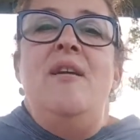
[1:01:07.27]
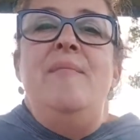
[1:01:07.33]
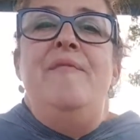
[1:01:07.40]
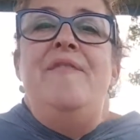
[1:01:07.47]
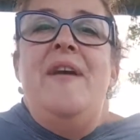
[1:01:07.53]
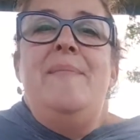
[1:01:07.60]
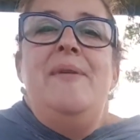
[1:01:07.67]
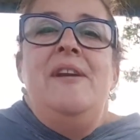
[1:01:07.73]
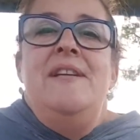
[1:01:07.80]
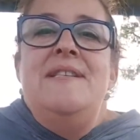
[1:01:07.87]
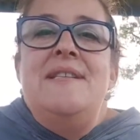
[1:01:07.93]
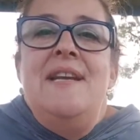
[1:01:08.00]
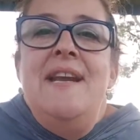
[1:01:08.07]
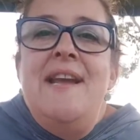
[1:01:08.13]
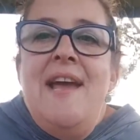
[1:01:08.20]

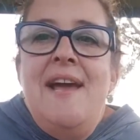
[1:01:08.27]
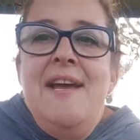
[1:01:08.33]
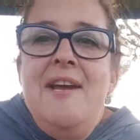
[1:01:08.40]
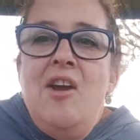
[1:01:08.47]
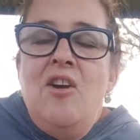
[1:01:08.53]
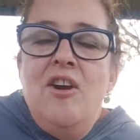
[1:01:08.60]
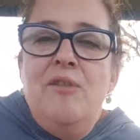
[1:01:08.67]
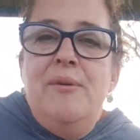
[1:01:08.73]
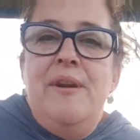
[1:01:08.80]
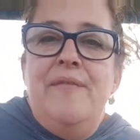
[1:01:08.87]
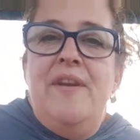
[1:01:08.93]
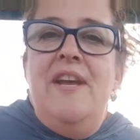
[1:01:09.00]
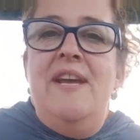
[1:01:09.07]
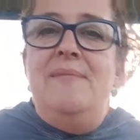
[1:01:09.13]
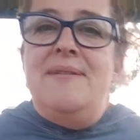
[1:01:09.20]
fabulously gay guy or
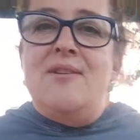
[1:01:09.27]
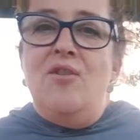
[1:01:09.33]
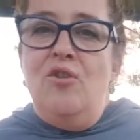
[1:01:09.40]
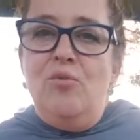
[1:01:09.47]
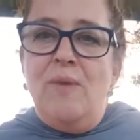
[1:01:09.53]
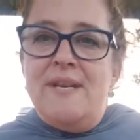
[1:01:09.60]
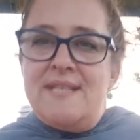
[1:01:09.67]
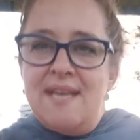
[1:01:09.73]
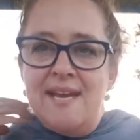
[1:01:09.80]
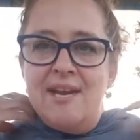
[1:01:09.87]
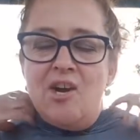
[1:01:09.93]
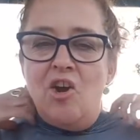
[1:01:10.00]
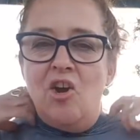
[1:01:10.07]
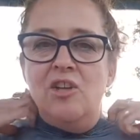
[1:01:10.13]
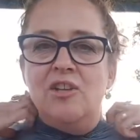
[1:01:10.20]
whatever he was called? Where's he
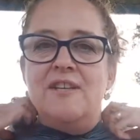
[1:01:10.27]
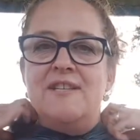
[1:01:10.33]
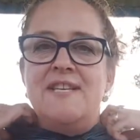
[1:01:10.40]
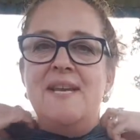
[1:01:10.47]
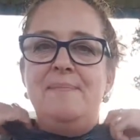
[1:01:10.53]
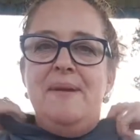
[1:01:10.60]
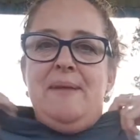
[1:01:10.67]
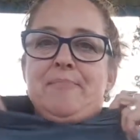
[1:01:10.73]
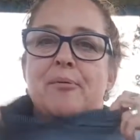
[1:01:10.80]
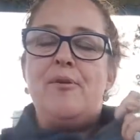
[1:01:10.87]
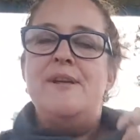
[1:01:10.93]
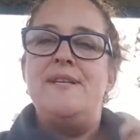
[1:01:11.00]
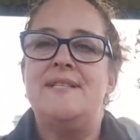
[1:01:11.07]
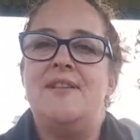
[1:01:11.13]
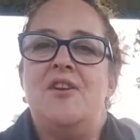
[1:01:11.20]
gone? Because he'd be
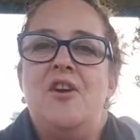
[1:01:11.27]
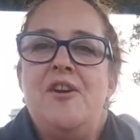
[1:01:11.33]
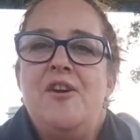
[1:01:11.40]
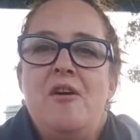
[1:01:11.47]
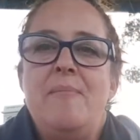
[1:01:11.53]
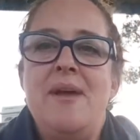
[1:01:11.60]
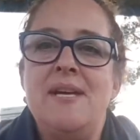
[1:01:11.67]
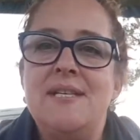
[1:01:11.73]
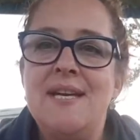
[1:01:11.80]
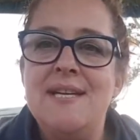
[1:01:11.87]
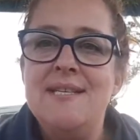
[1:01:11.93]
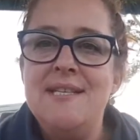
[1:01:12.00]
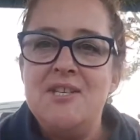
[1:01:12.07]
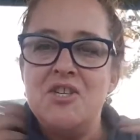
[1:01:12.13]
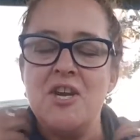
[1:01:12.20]
impressed that I know about
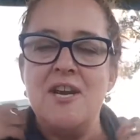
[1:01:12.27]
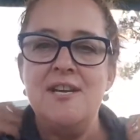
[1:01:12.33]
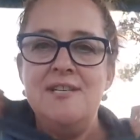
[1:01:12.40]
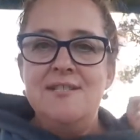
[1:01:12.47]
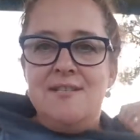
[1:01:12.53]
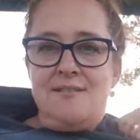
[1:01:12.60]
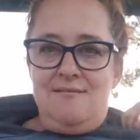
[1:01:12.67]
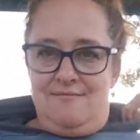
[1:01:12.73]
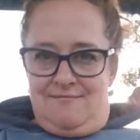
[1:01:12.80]
daisy chains.